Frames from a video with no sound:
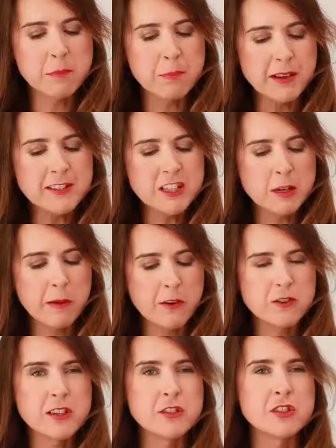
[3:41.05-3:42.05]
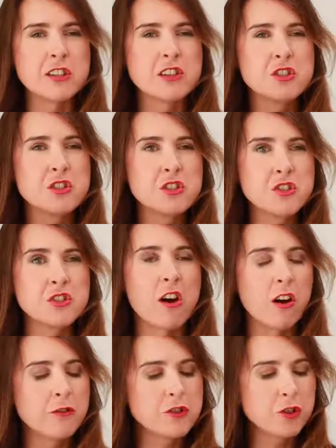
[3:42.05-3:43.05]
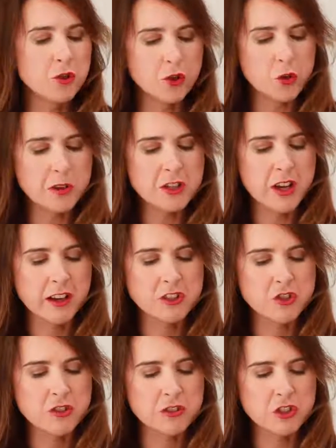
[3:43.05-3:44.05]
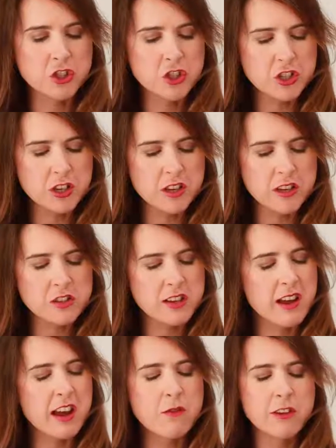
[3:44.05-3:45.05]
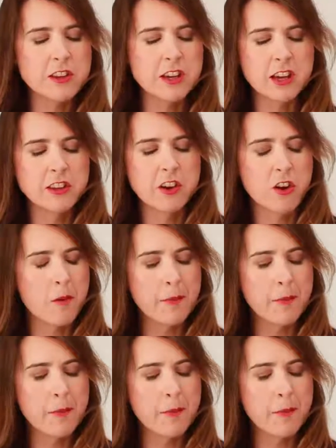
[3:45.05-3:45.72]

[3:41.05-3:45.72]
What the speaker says: but the best thing about it is that soft, gooey texture, the cheese, everything in there